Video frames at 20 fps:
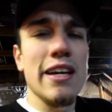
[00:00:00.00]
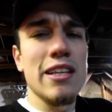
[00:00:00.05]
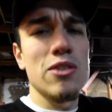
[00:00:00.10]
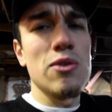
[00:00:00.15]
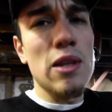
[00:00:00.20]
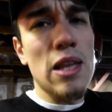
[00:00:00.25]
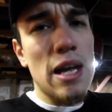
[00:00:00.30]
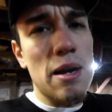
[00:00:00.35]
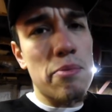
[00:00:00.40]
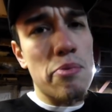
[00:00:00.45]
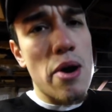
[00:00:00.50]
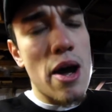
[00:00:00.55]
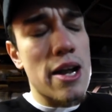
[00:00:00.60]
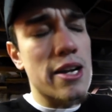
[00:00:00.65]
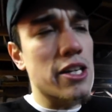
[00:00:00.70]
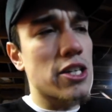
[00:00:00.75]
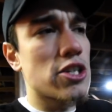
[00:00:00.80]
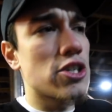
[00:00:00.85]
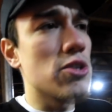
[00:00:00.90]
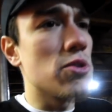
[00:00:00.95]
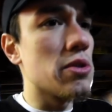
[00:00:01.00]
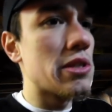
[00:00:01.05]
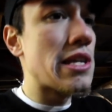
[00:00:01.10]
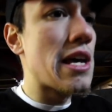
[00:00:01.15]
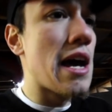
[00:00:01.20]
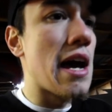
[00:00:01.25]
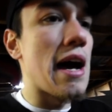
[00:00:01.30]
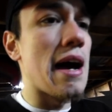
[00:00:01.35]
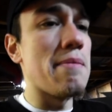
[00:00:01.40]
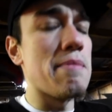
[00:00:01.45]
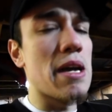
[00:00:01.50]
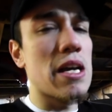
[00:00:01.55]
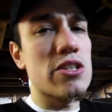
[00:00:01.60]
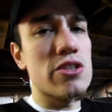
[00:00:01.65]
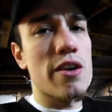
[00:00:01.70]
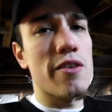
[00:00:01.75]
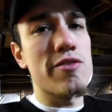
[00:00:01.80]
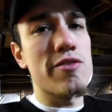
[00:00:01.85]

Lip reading: I do a lot of product shoots. I make sure